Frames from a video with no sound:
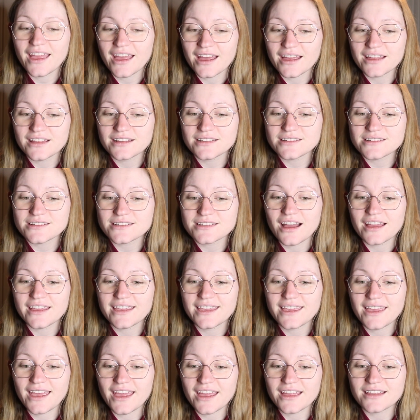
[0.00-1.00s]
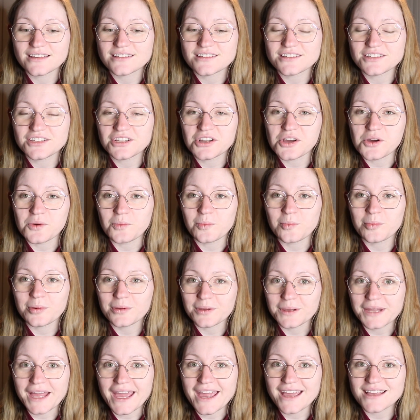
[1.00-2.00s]
And I can't, you know,
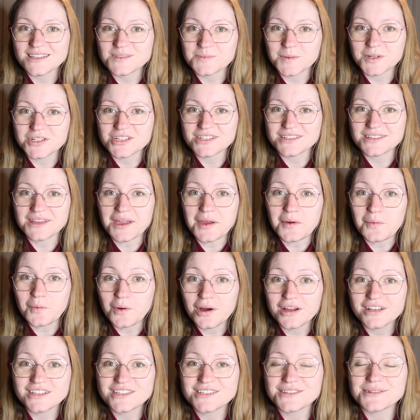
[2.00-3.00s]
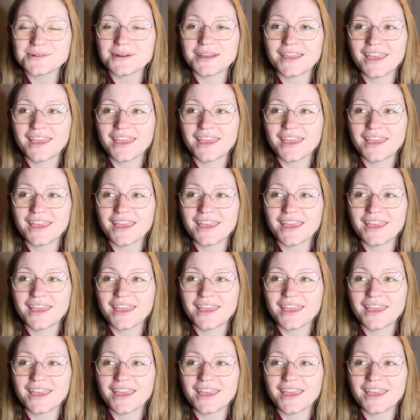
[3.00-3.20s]
play as much as I want to.